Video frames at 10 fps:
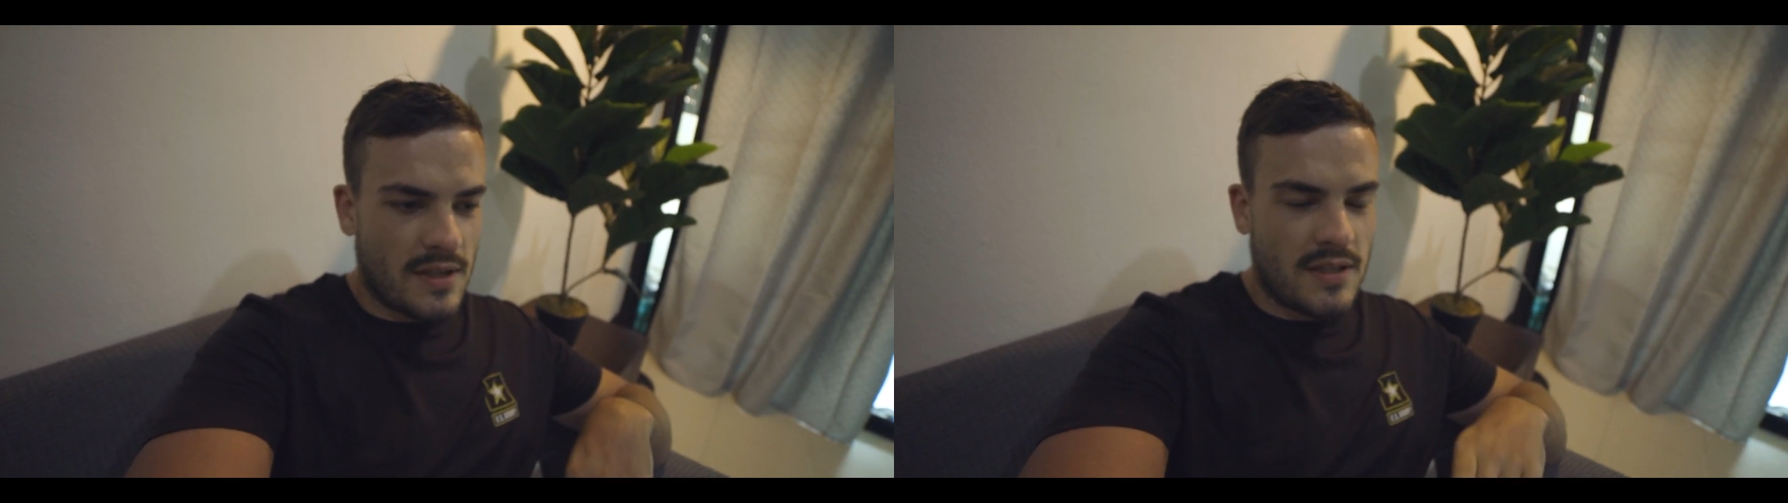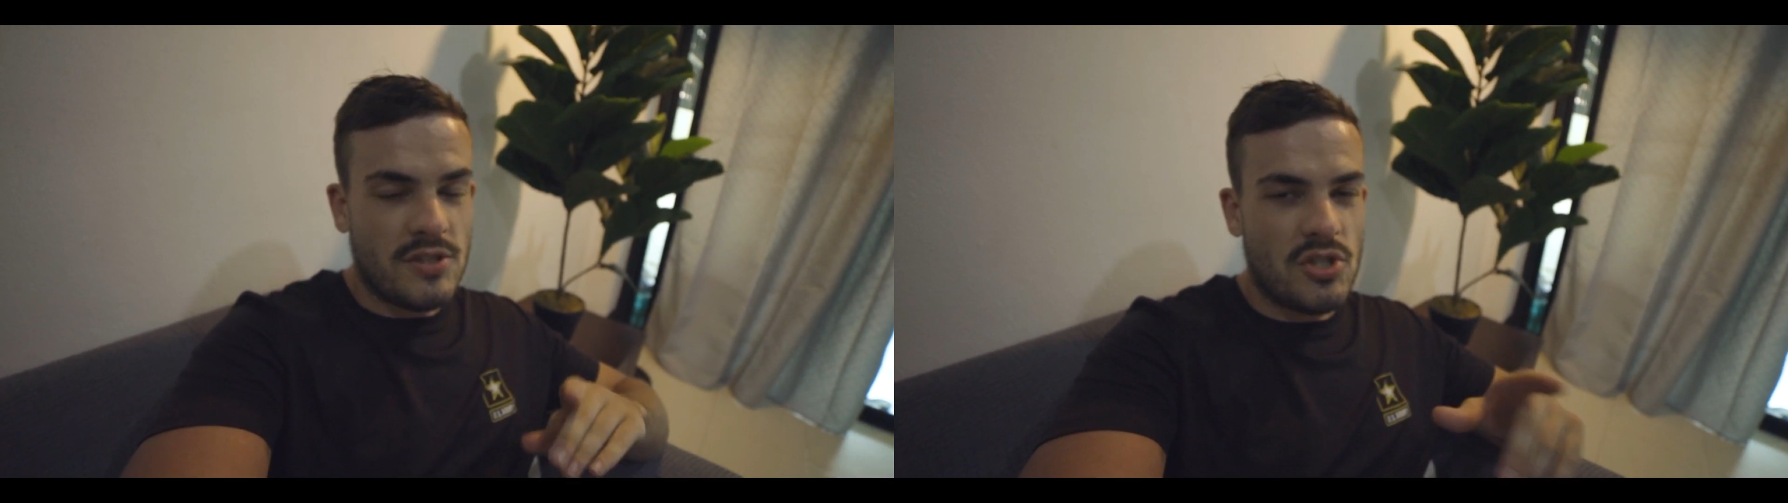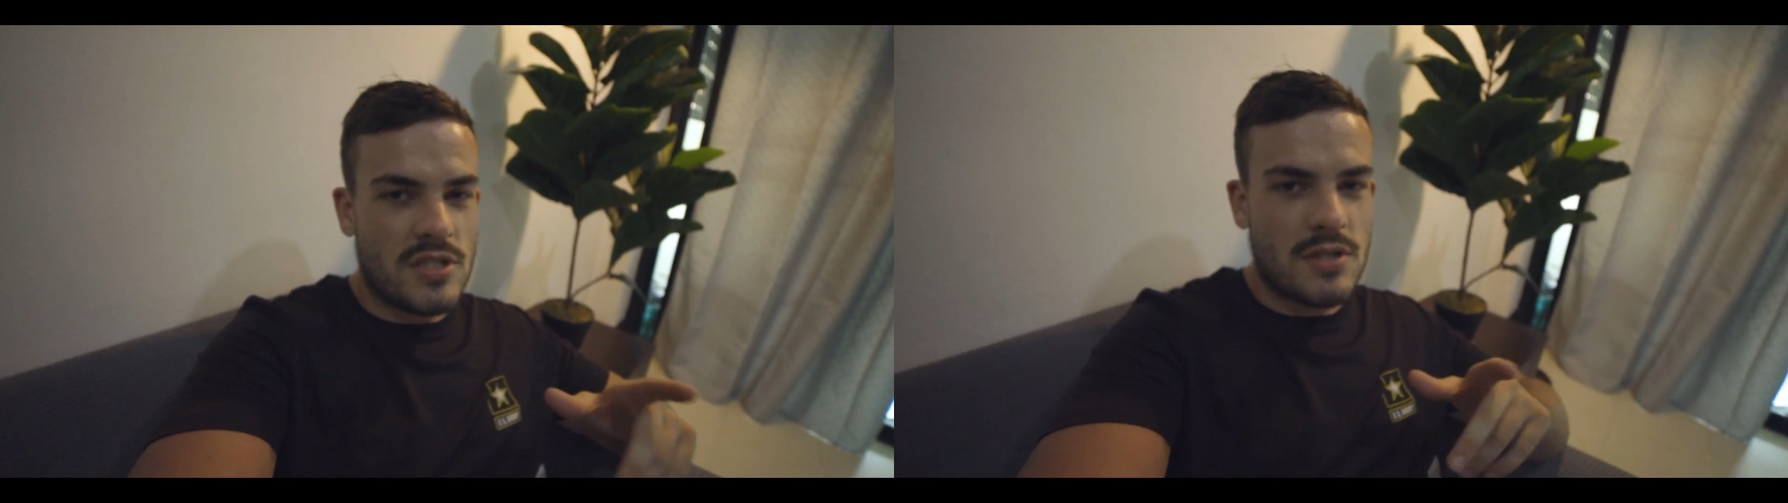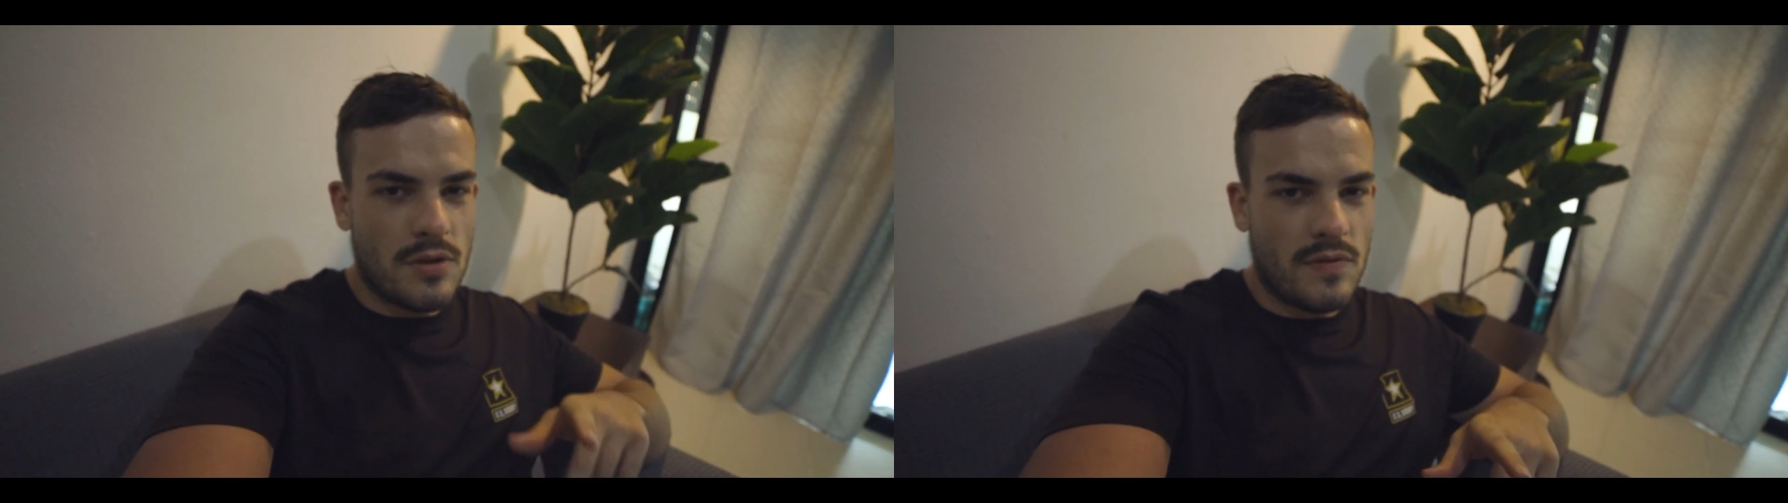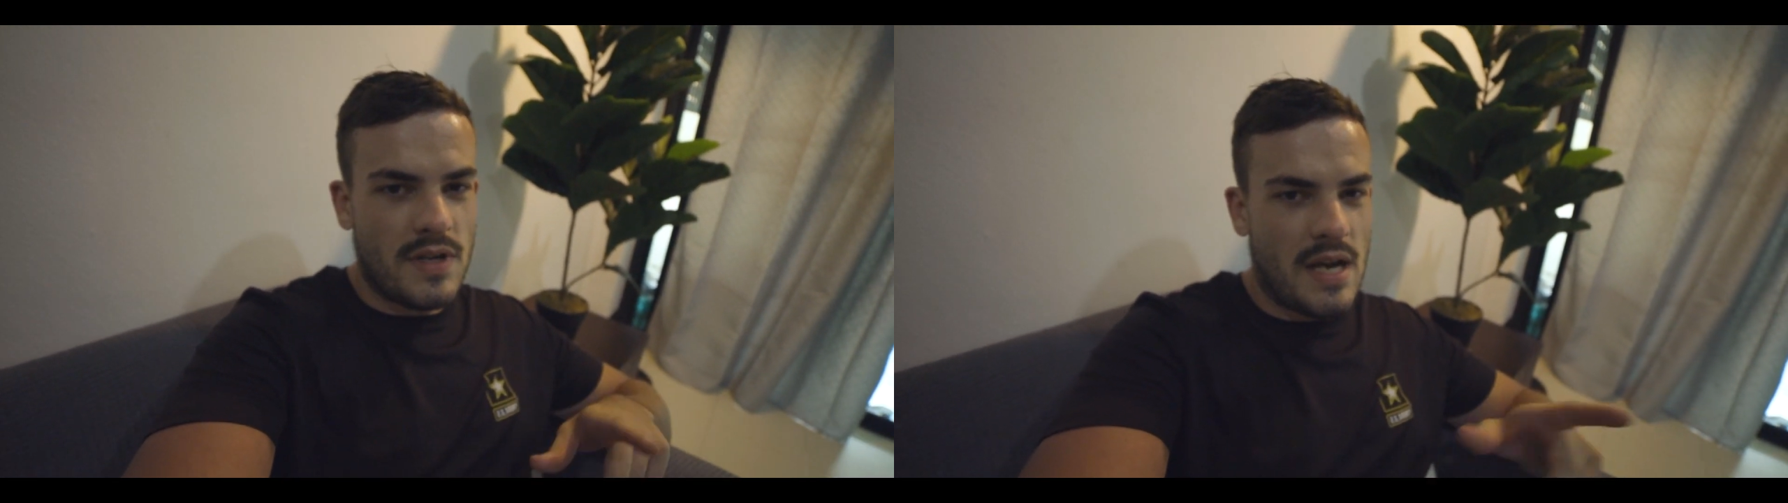I think just
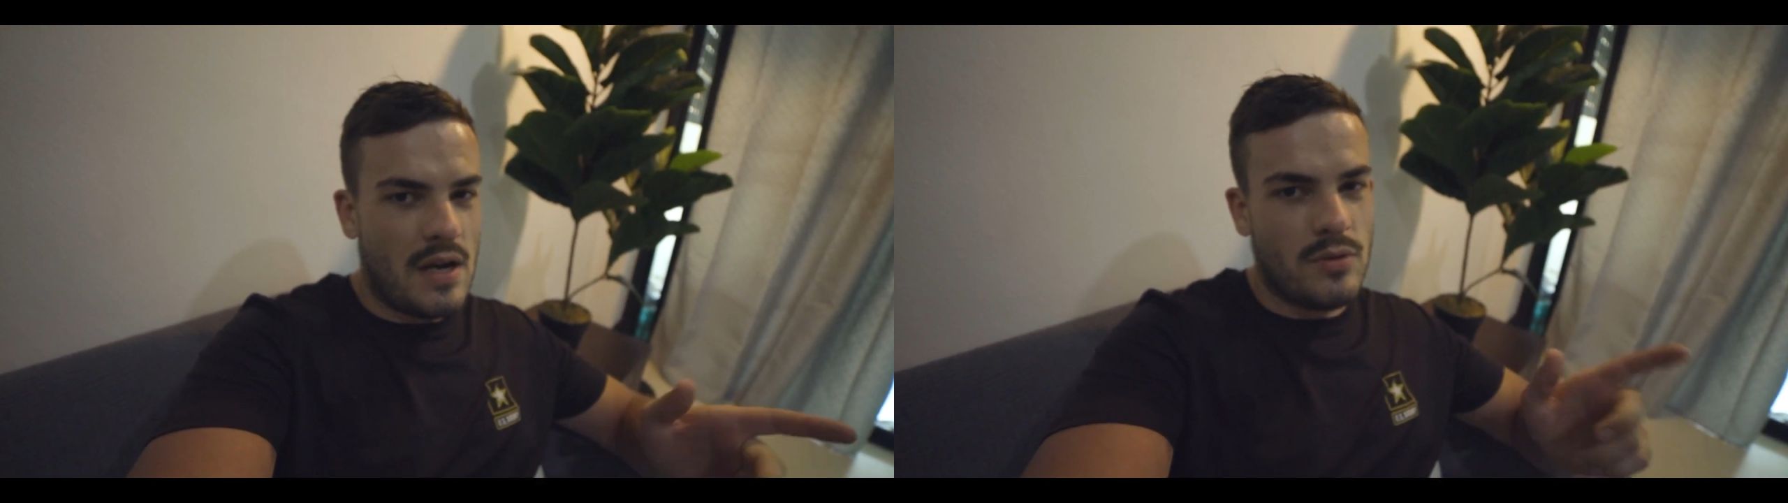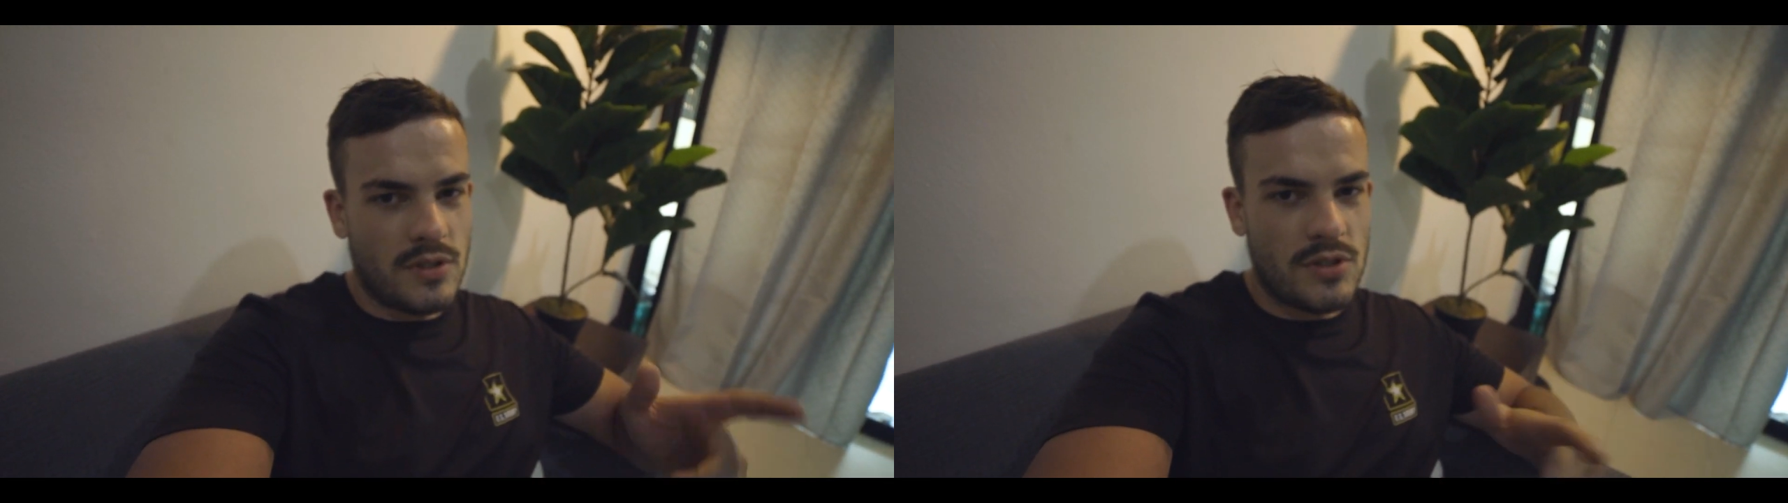over an hour